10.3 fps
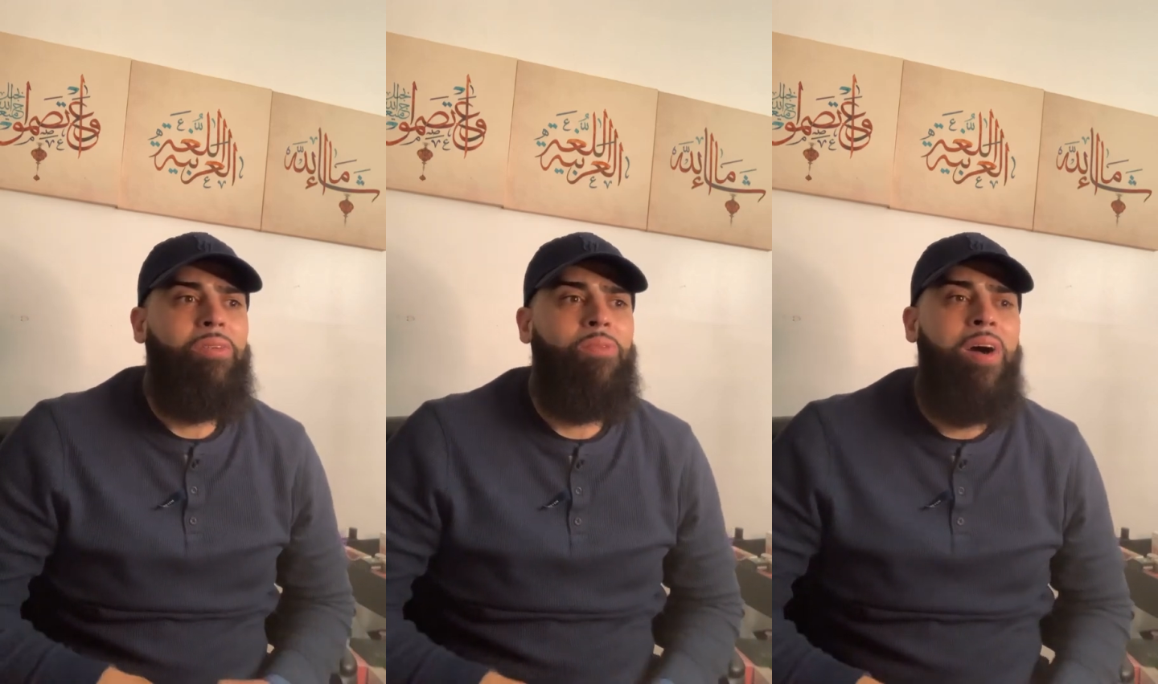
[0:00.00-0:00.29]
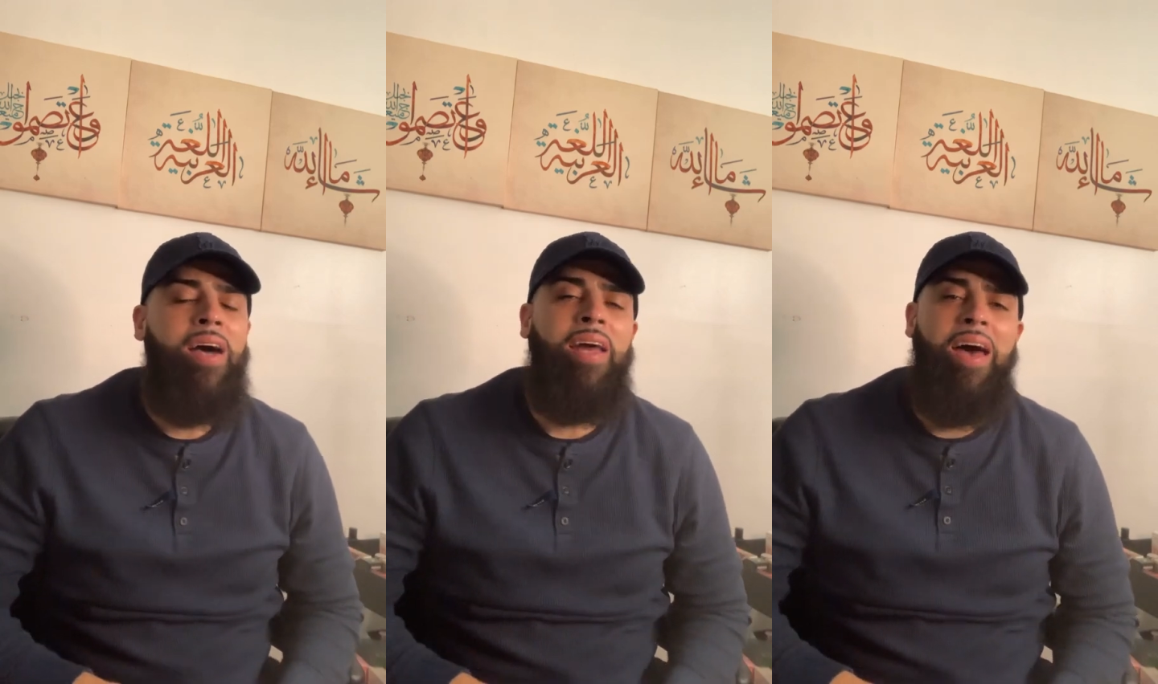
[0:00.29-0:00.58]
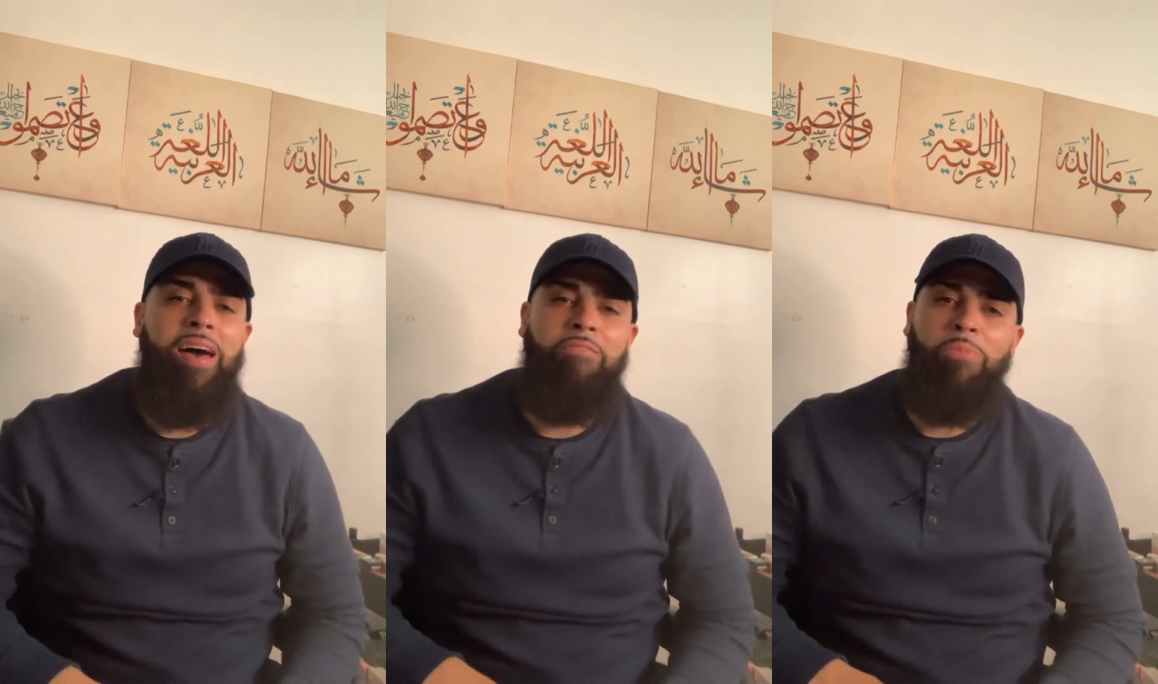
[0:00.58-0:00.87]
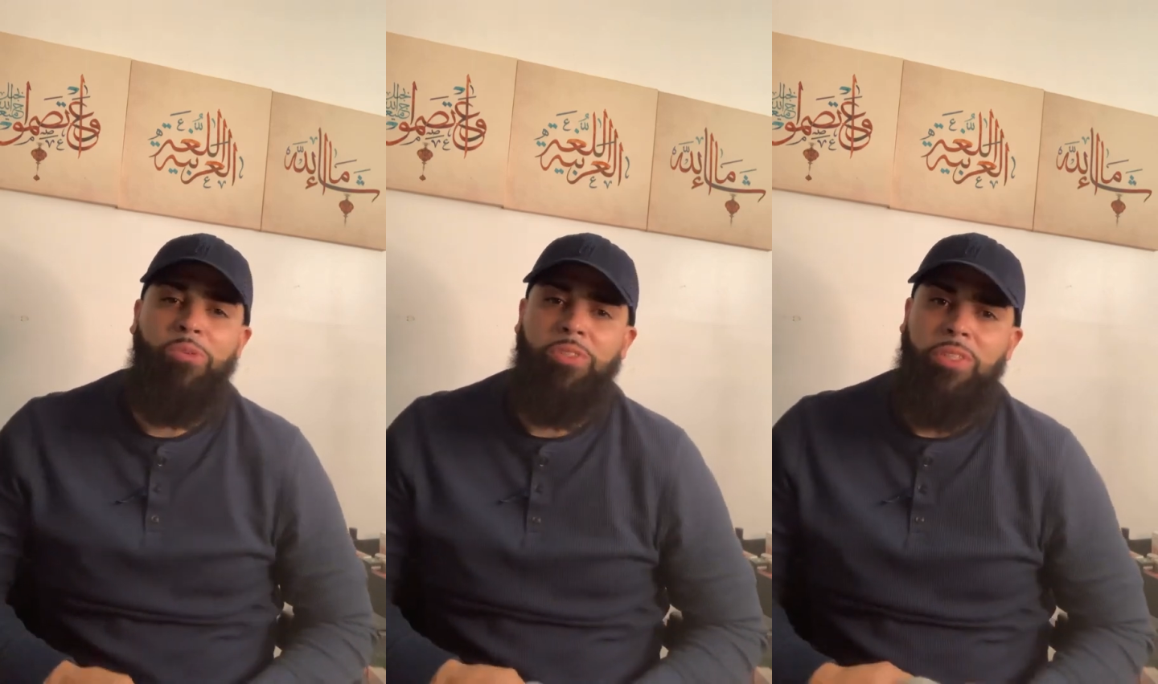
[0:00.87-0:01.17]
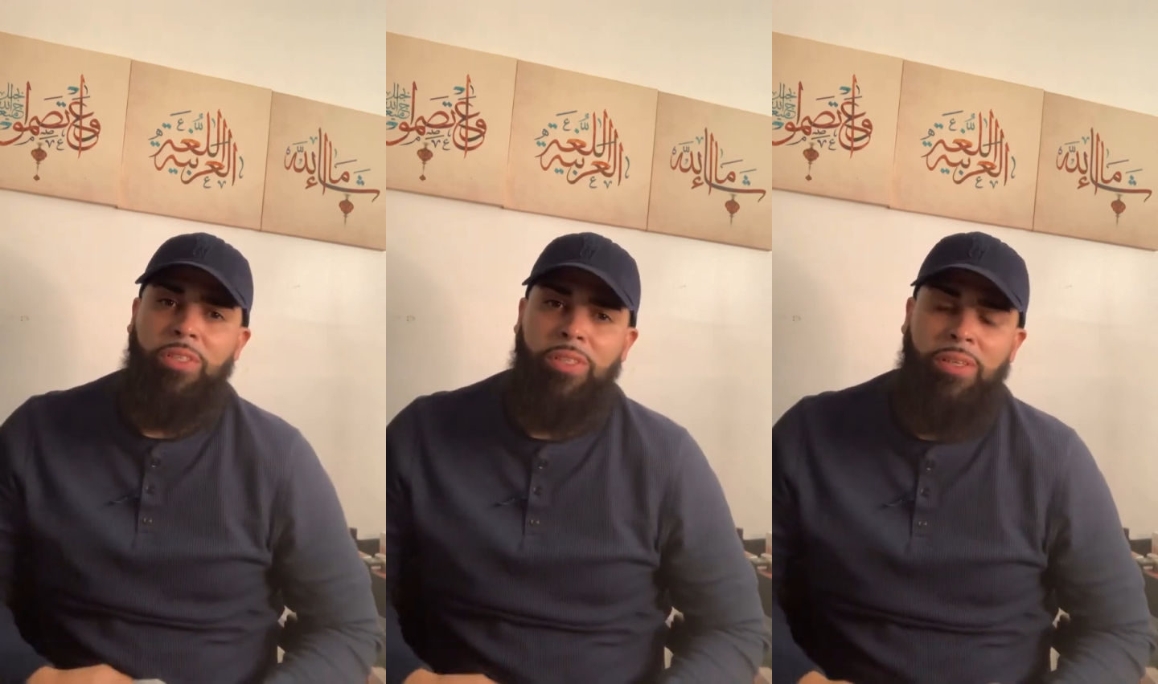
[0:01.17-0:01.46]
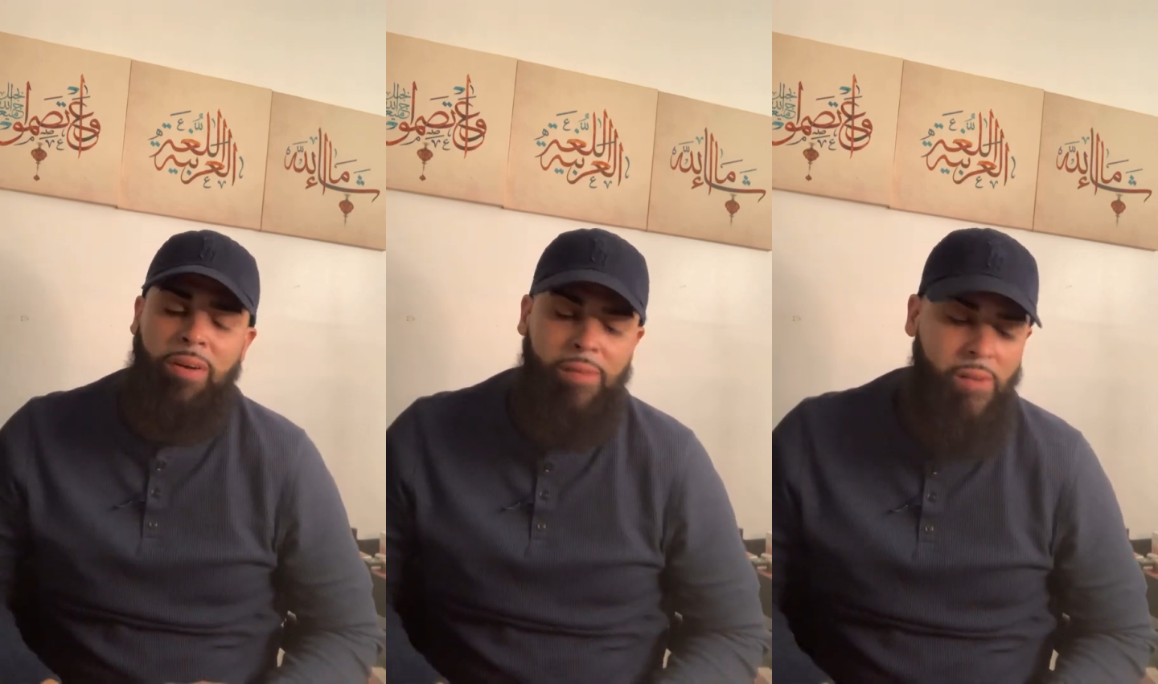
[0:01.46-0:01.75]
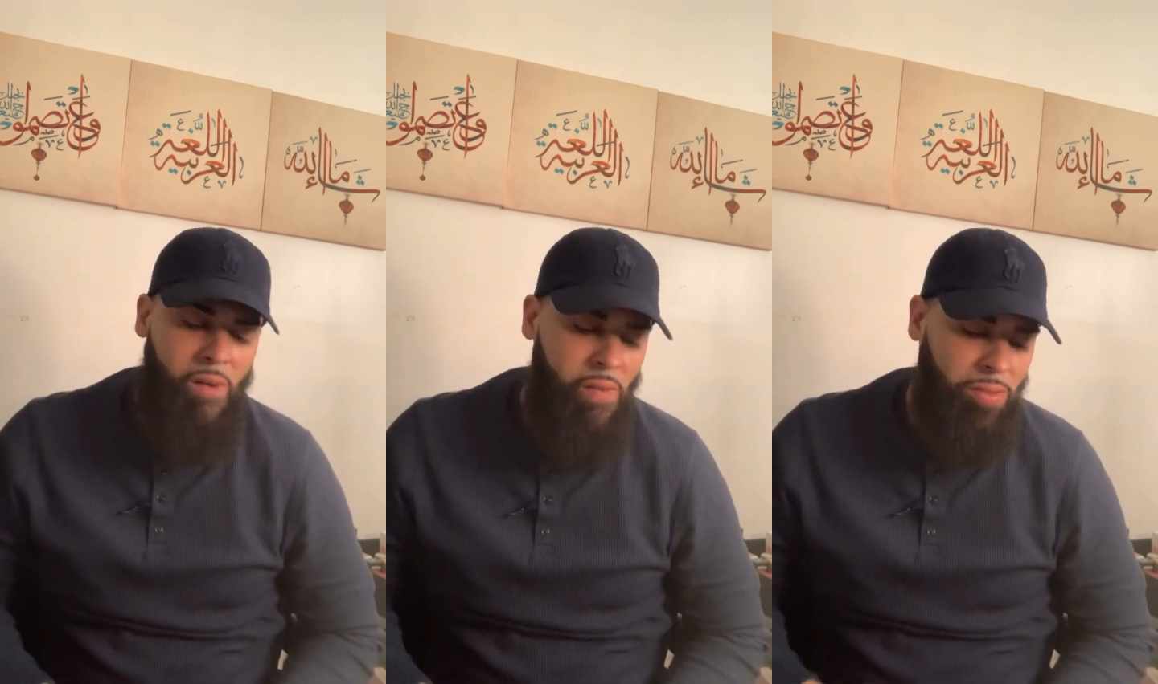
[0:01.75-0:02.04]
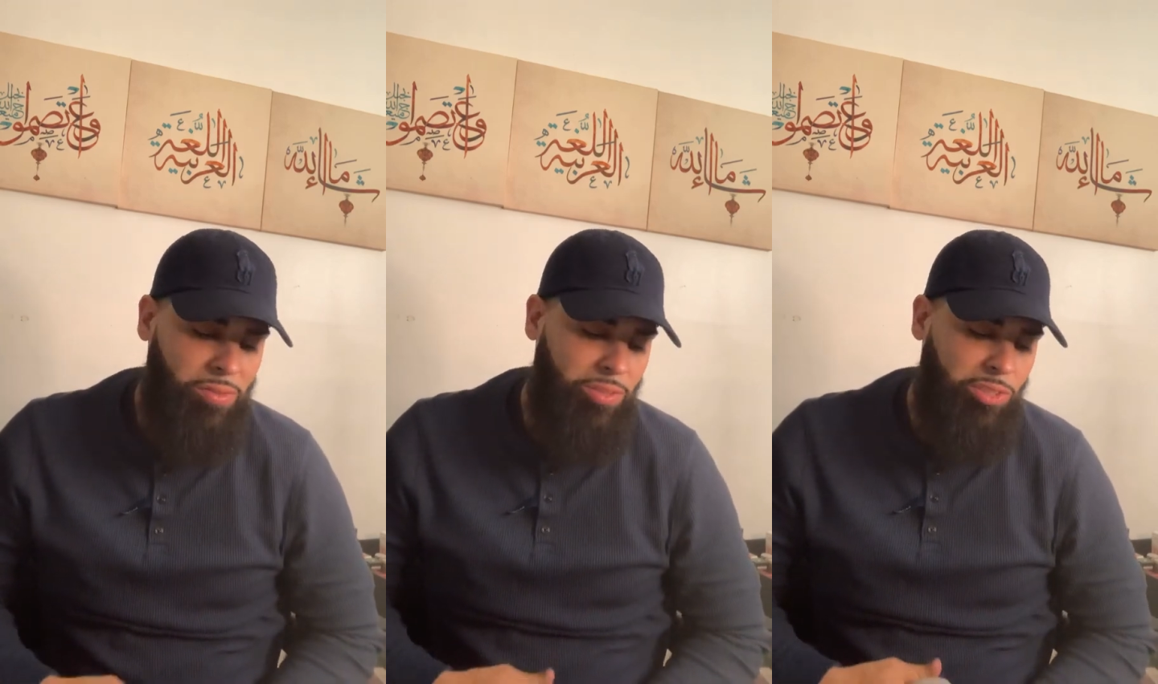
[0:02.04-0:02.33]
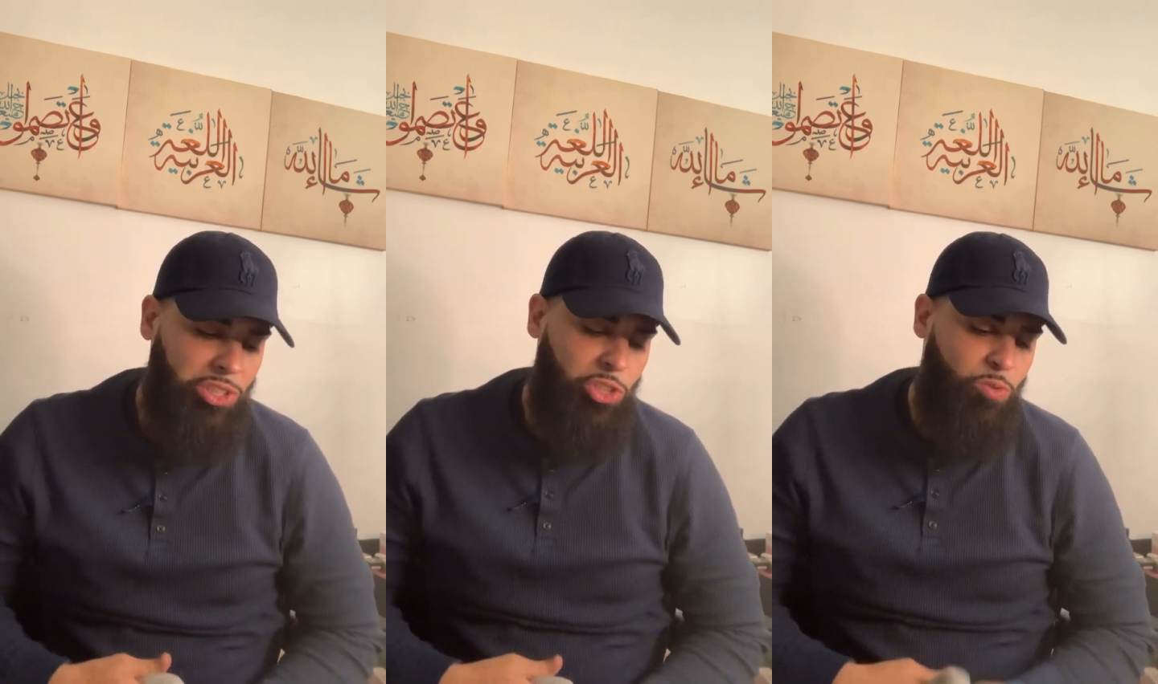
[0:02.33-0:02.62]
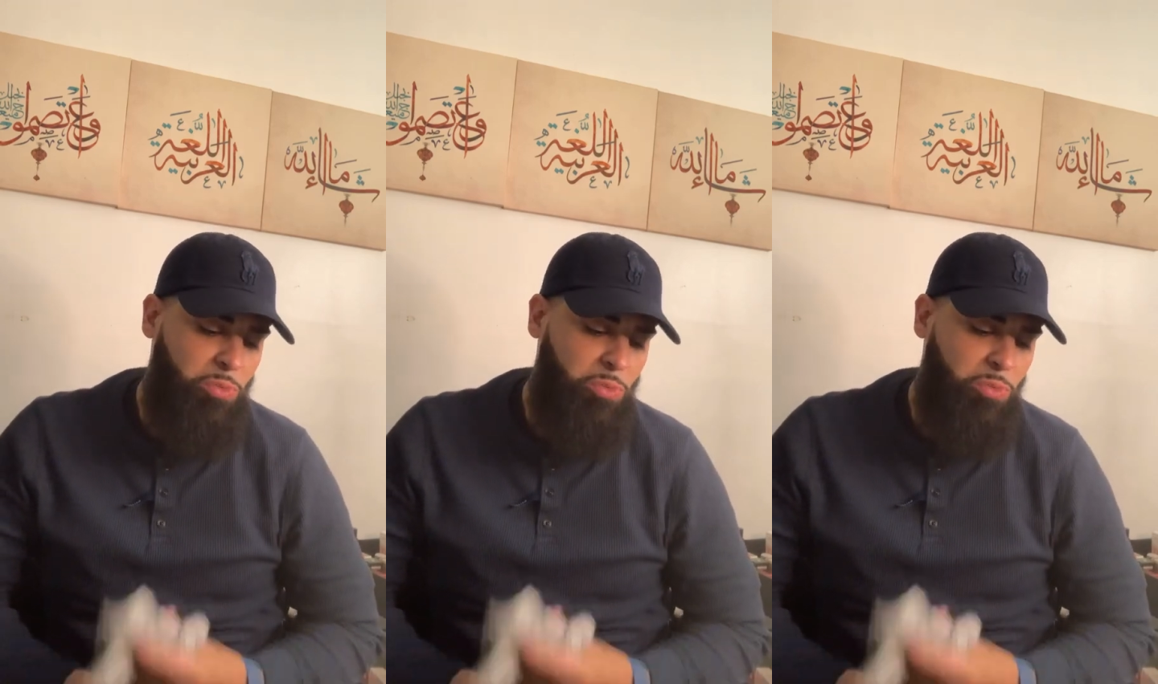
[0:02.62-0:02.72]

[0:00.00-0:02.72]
Why not have mercy? Show